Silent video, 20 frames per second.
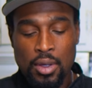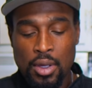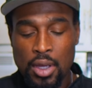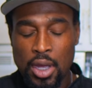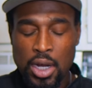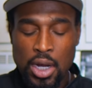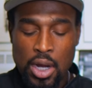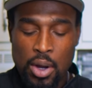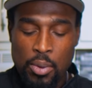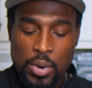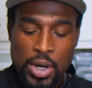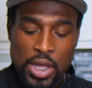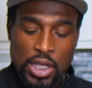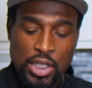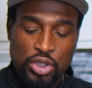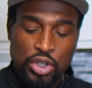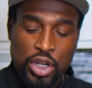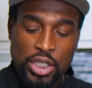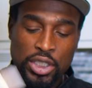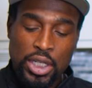And then when you
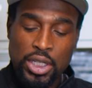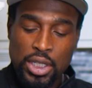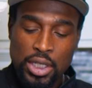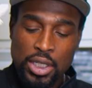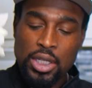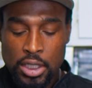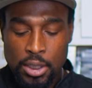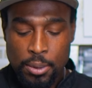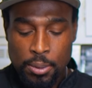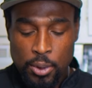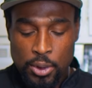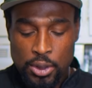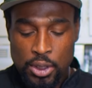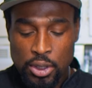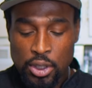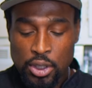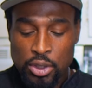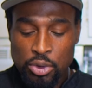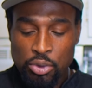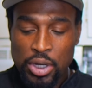stretch it, it's supposed to
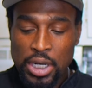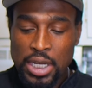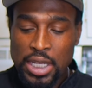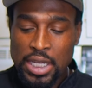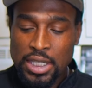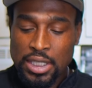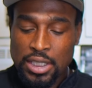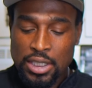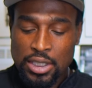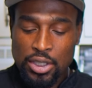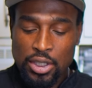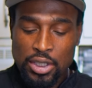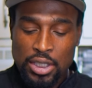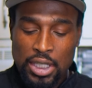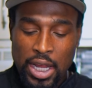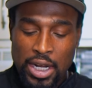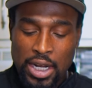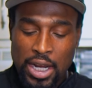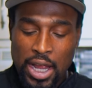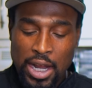just release just
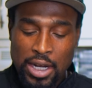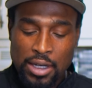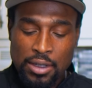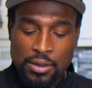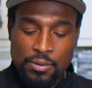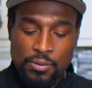like that.